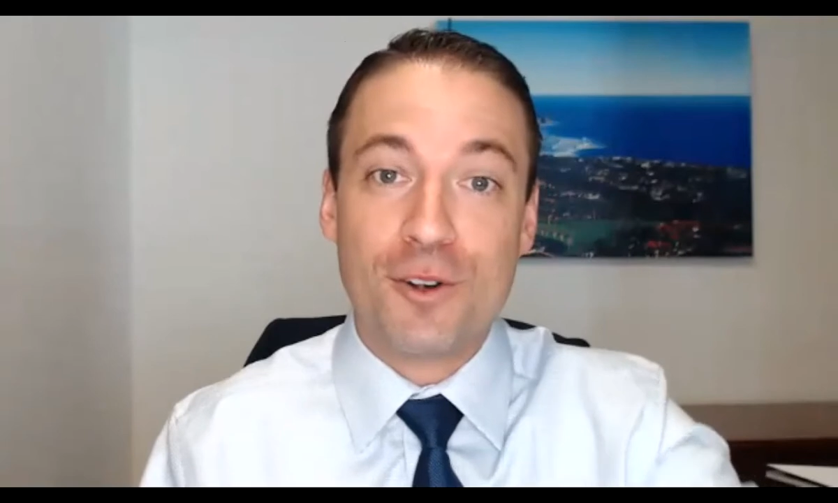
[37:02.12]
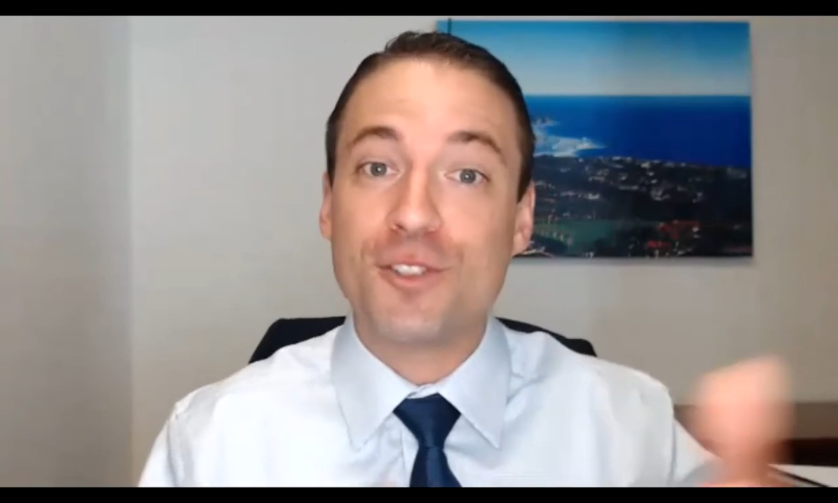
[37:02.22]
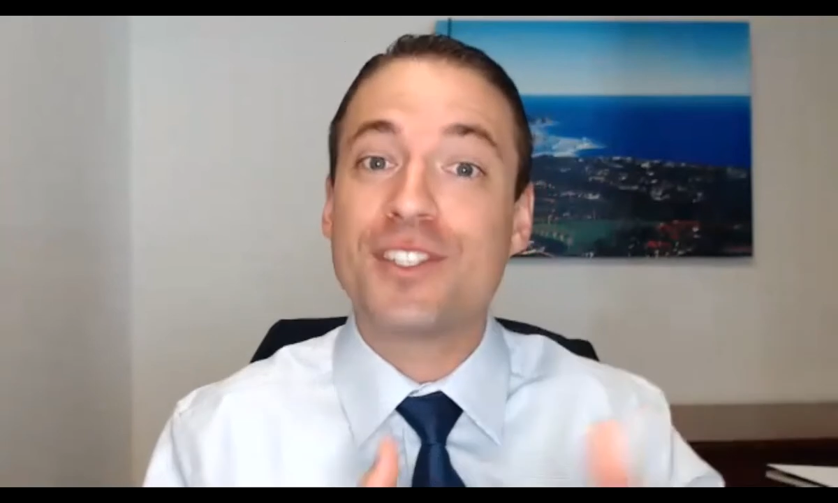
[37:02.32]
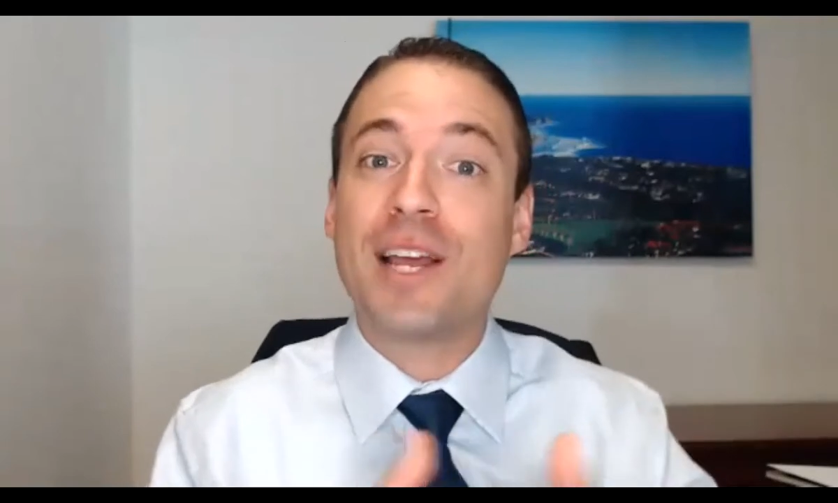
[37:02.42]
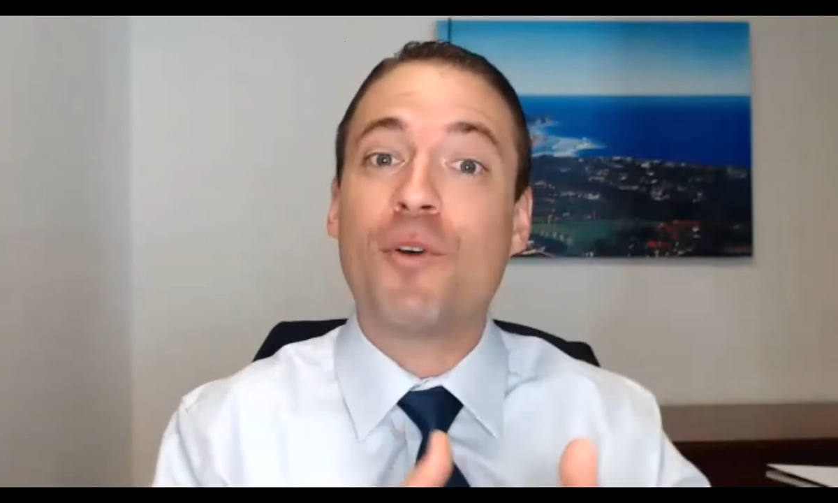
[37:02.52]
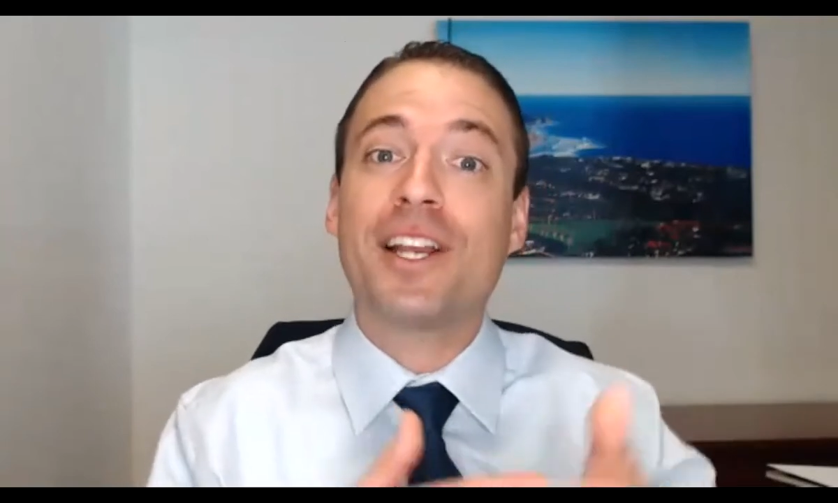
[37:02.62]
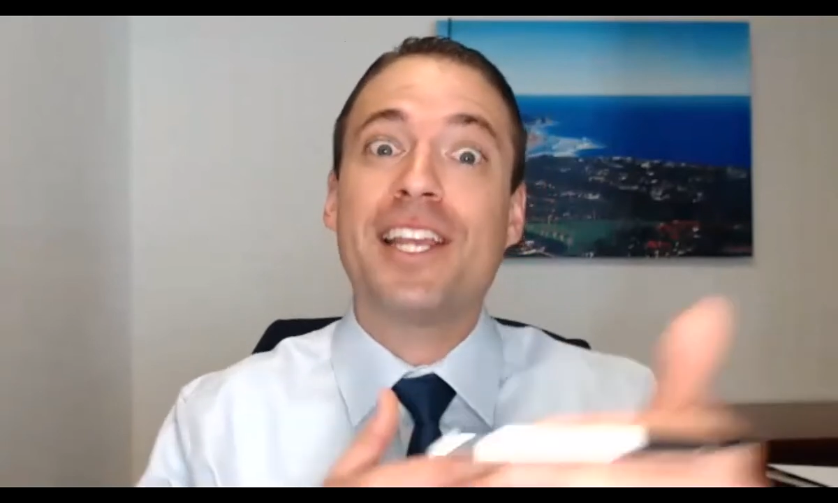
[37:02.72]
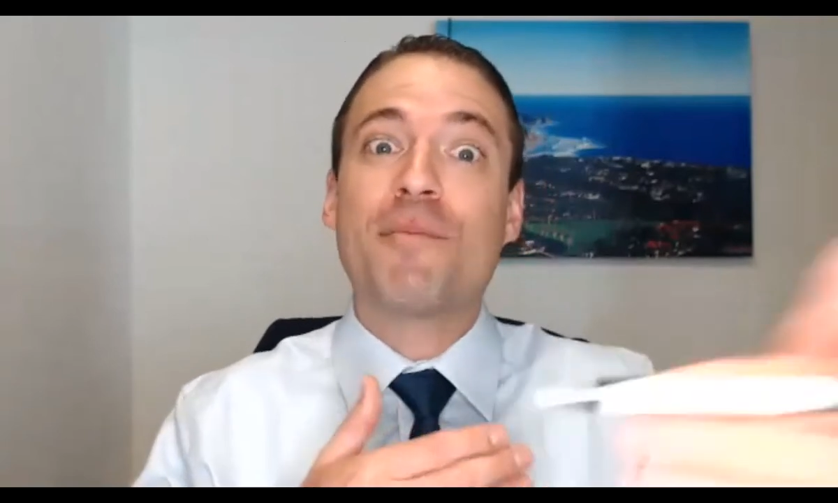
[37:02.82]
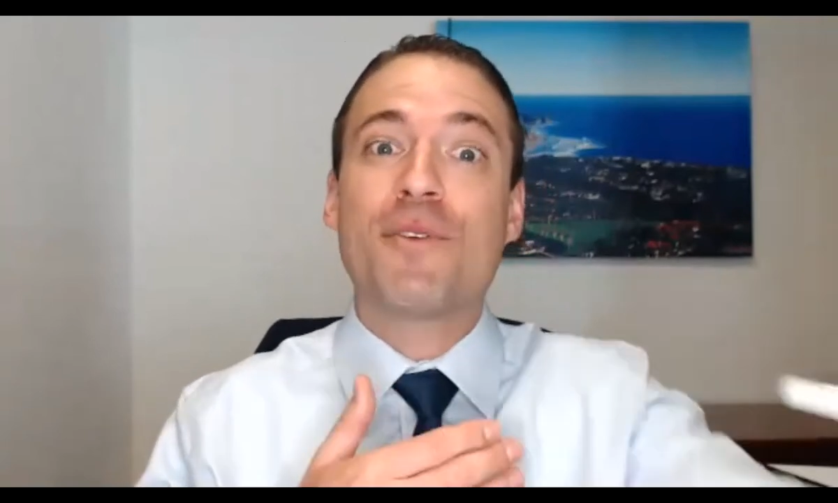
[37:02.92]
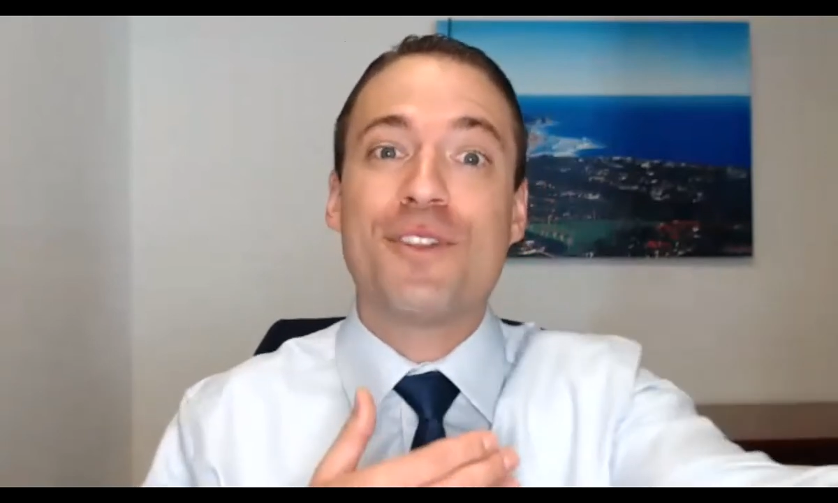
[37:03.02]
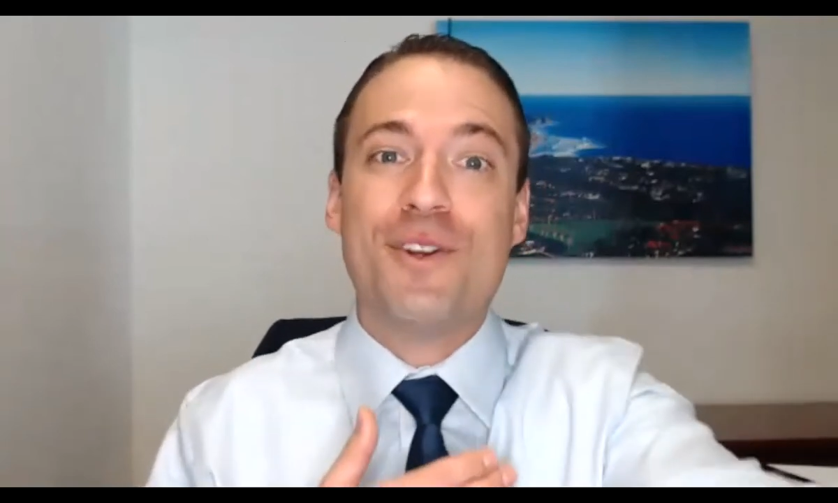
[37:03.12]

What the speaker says: So step one, get them through the